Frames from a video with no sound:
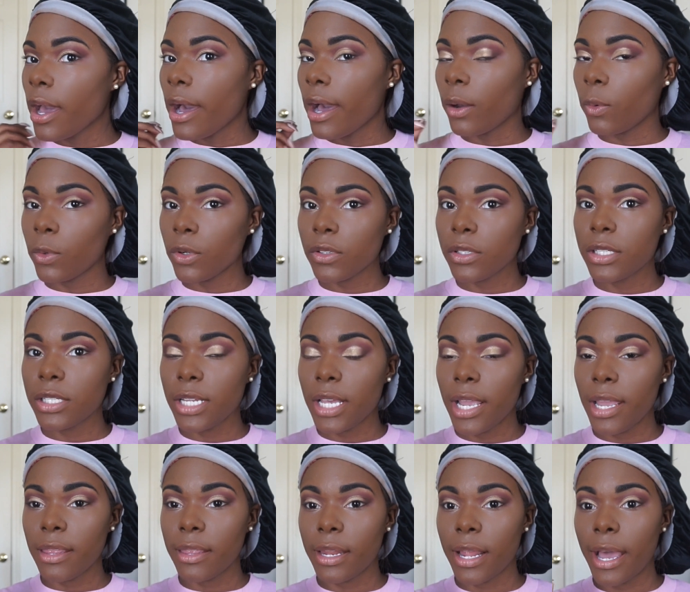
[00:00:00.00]
I will
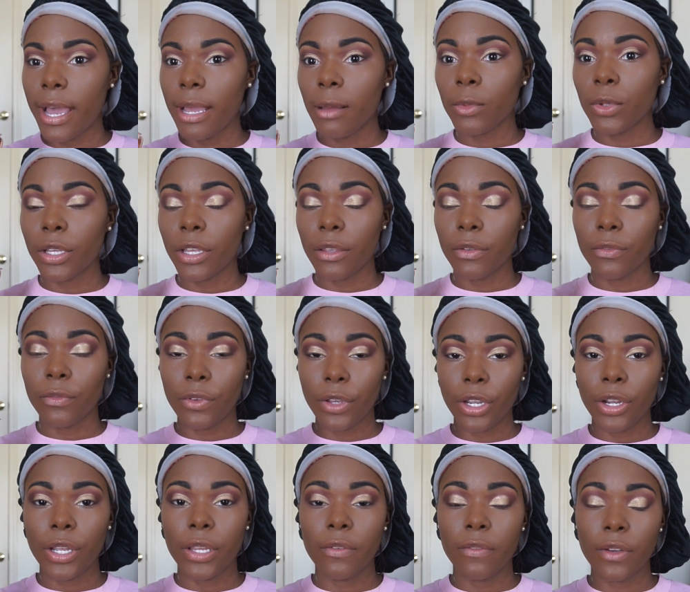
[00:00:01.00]
say that I am looking
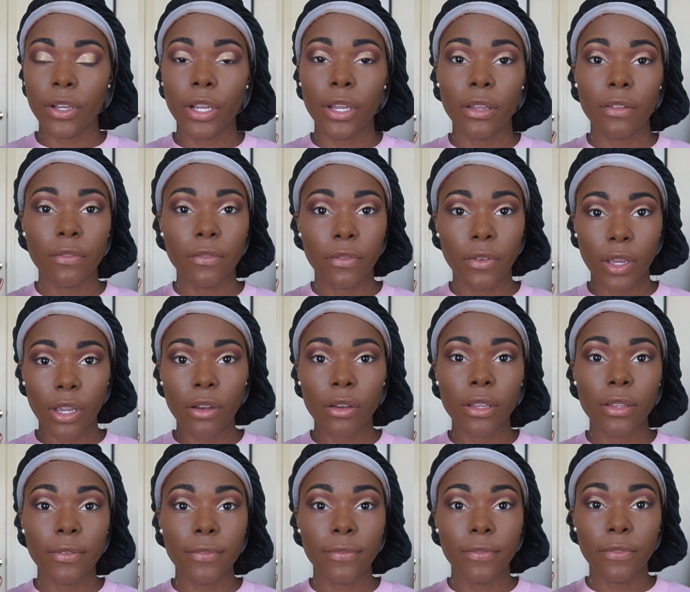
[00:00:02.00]
very, very,
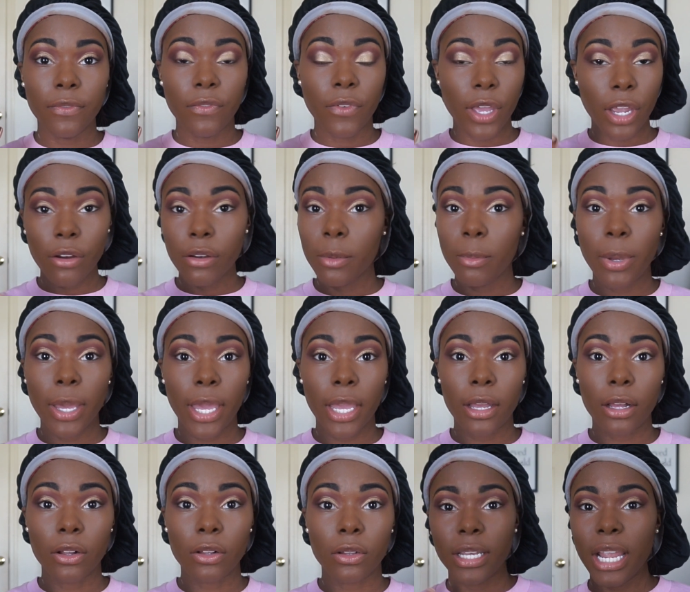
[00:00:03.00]
very, very
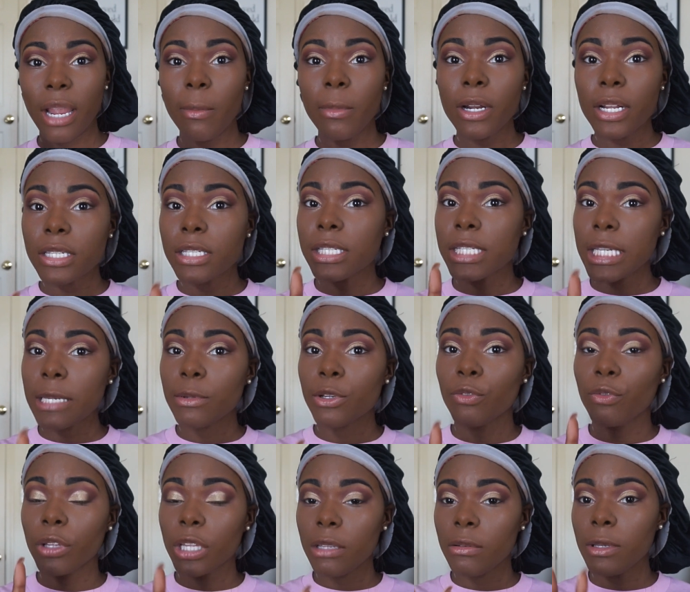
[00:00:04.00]
pale. The camera doesn't seem to
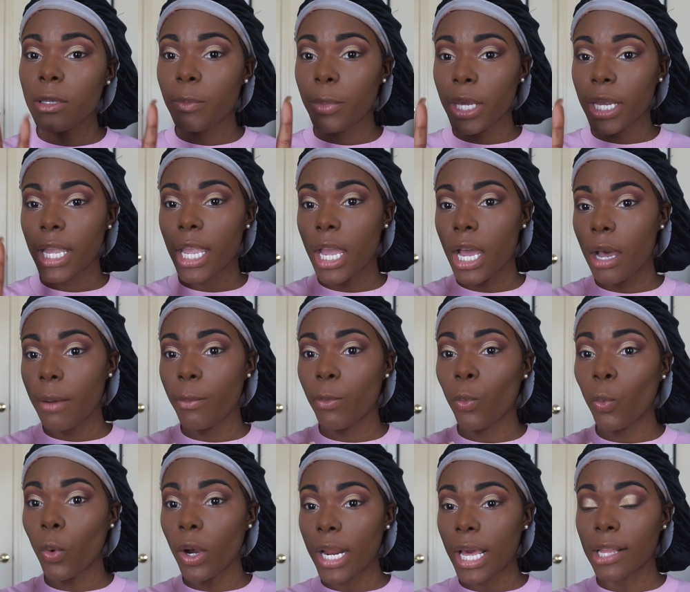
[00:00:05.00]
really be picking up
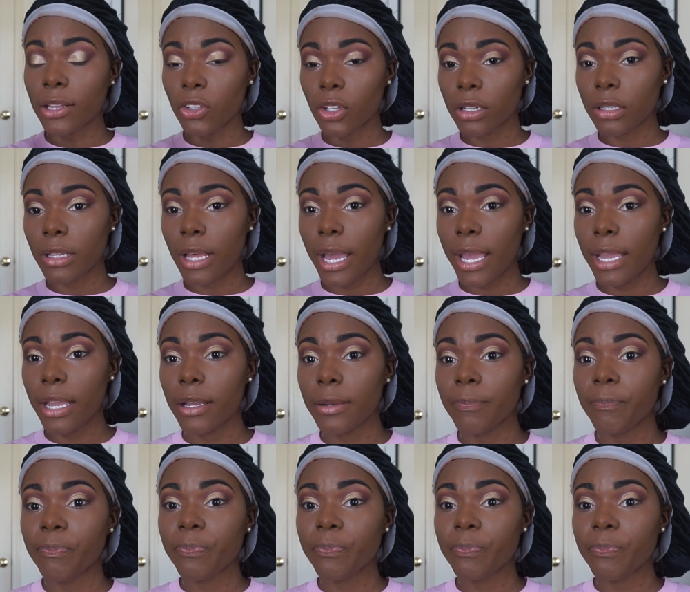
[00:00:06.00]
what I look like,